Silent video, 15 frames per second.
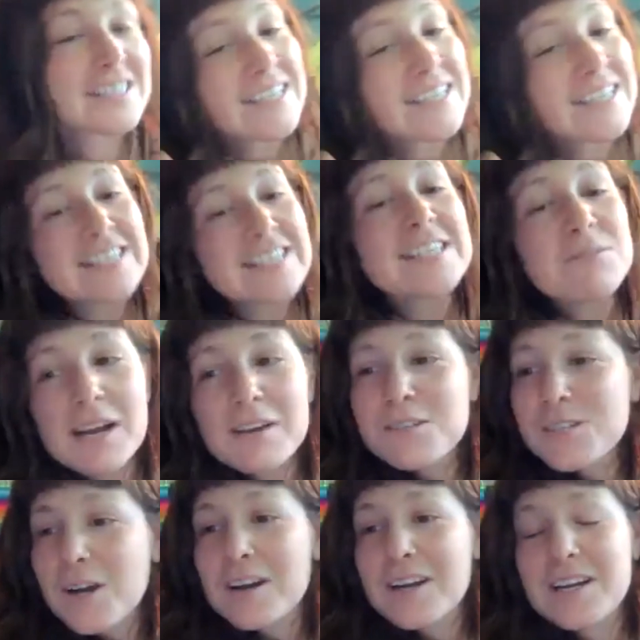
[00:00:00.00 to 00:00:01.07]
See, this is what I was
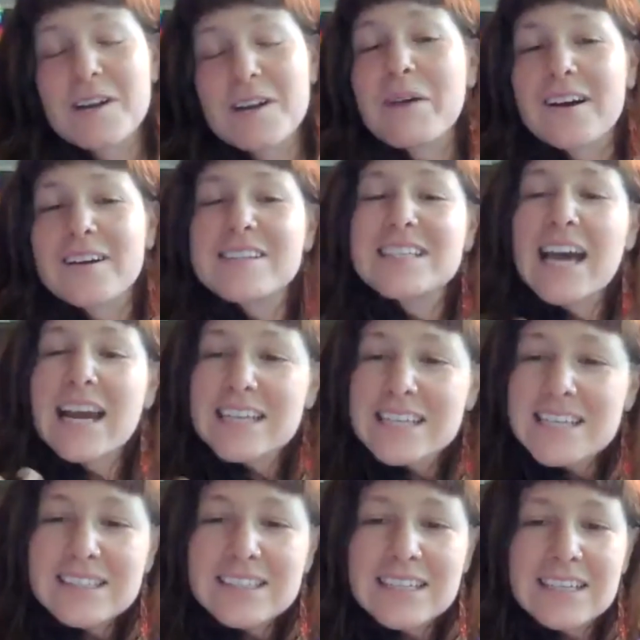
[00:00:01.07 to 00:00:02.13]
talking about is that
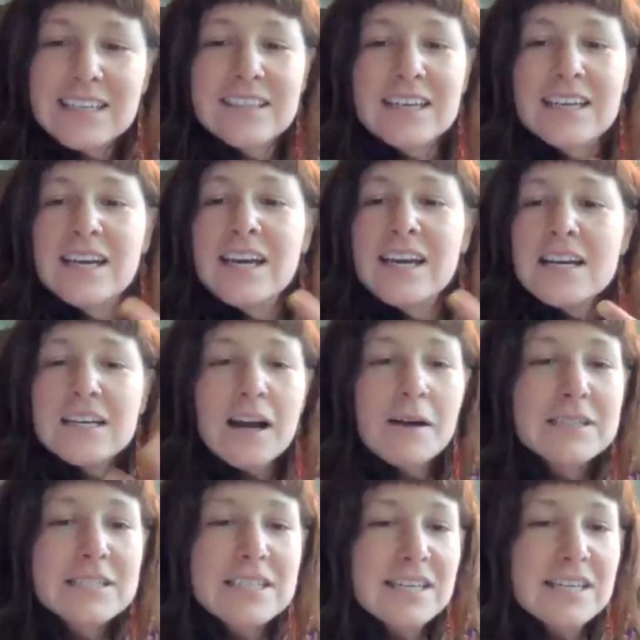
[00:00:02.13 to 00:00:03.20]
healing, that
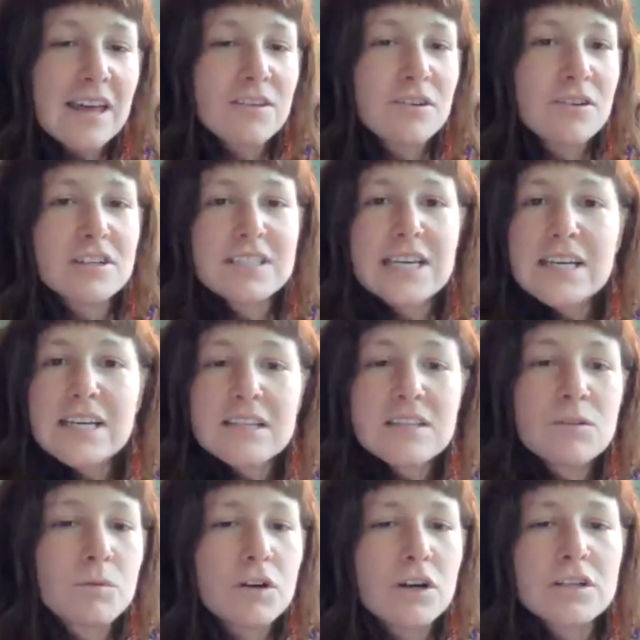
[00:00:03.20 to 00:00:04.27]
coming together, taking
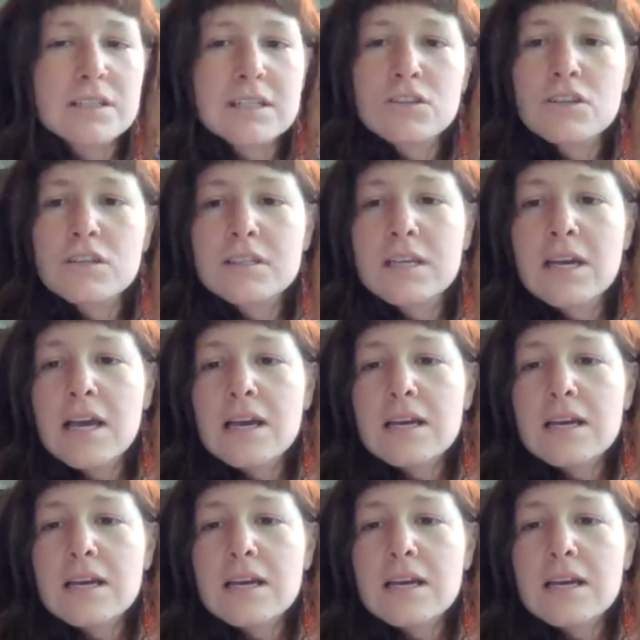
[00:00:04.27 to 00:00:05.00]
the words and just